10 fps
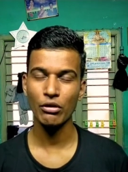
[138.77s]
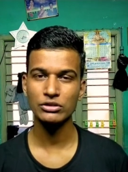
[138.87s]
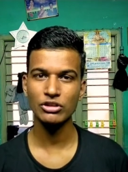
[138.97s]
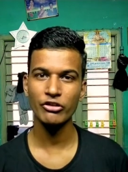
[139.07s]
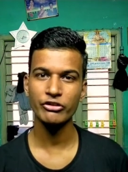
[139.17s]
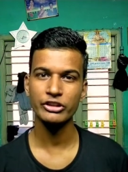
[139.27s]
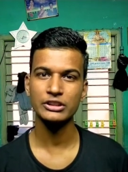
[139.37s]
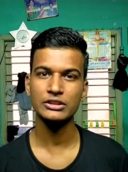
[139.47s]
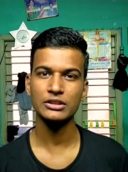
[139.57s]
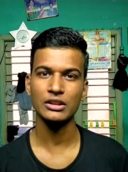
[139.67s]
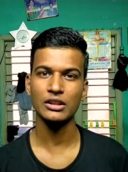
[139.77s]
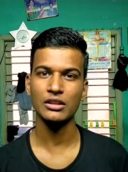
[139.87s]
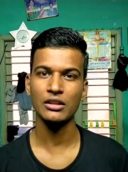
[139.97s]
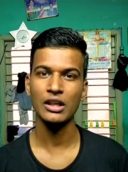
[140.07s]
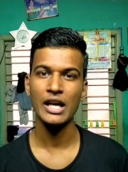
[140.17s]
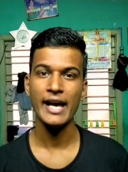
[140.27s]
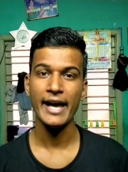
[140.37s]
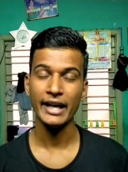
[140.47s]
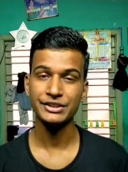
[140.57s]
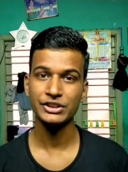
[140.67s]
because of its uh,
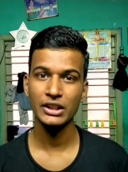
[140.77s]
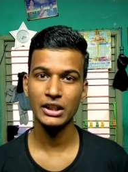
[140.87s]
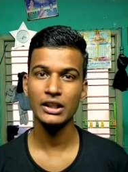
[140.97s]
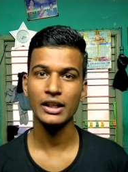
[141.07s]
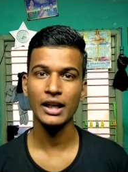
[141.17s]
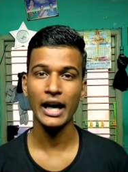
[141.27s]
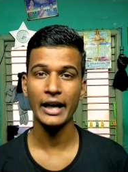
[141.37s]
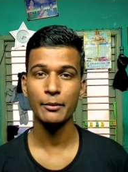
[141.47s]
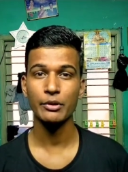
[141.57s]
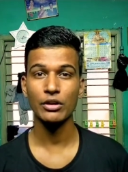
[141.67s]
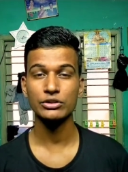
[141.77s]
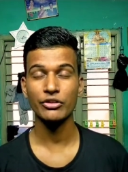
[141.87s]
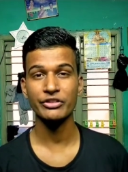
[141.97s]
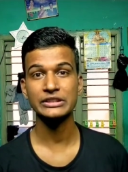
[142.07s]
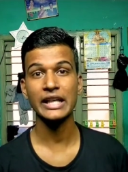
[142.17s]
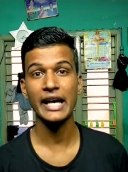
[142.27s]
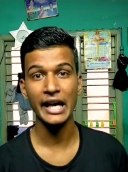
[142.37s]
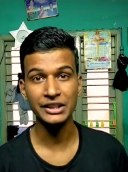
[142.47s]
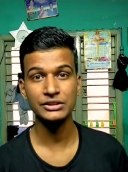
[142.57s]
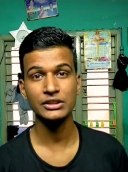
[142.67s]
engineering and because of its
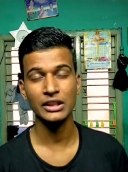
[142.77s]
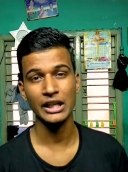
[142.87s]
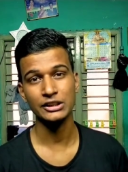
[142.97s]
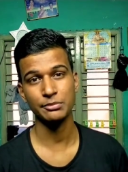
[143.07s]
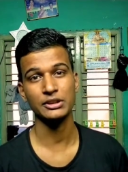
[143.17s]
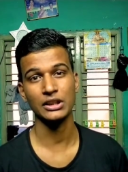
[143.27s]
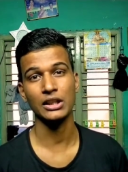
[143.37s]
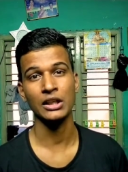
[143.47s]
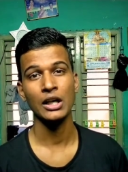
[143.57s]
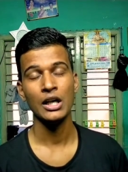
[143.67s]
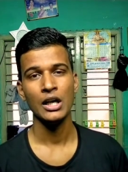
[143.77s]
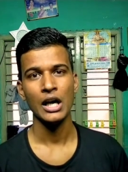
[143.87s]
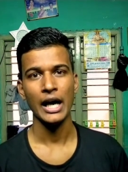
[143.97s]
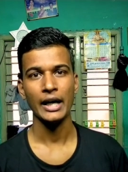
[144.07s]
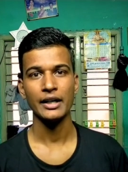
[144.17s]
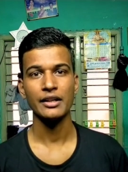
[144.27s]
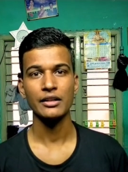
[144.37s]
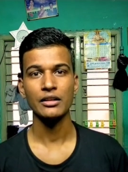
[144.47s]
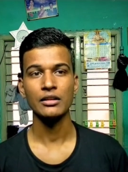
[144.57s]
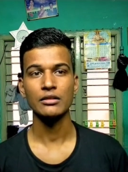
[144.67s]
engine especially. And
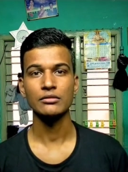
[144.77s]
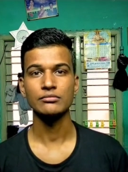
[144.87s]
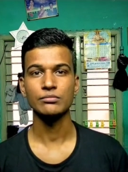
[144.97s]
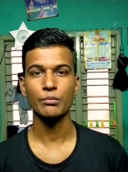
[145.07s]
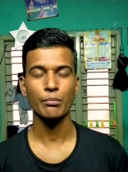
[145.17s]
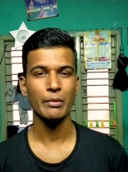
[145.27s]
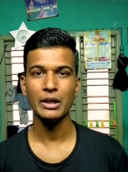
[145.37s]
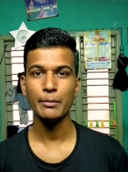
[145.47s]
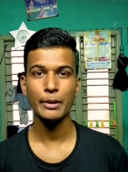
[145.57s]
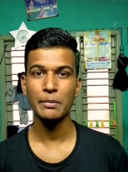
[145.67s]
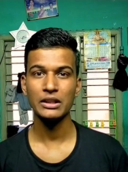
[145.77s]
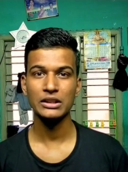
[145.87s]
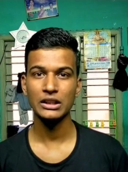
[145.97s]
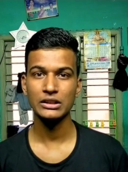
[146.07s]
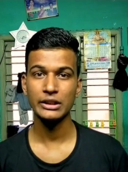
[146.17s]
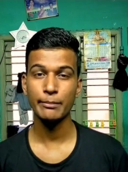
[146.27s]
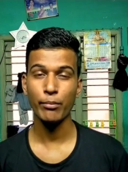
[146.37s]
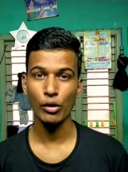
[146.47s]
uh, many people think the